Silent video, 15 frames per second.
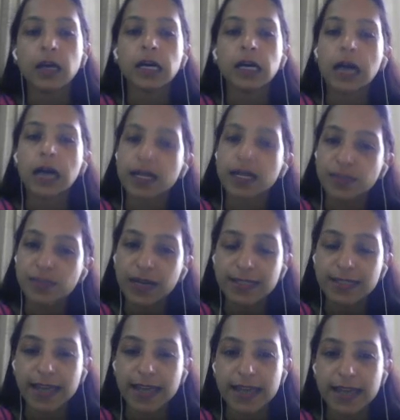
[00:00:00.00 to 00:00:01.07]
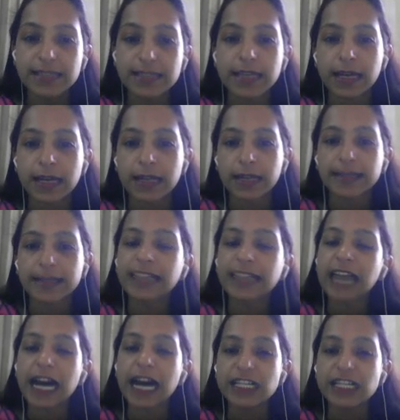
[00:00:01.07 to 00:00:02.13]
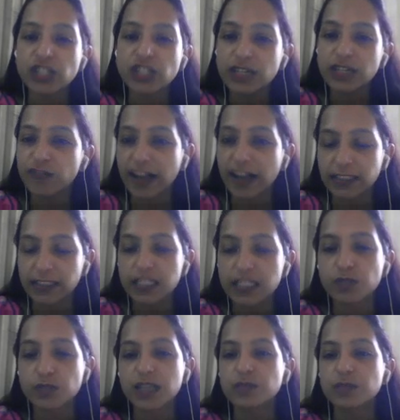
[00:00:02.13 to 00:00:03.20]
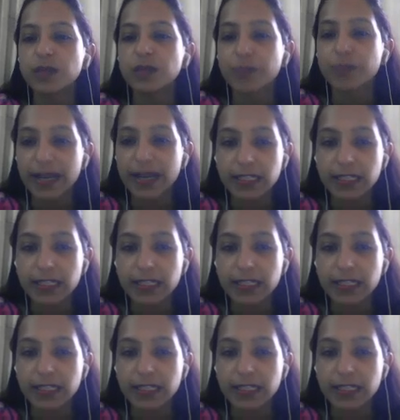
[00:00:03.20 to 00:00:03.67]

Herzberg says that hygiene factors must be met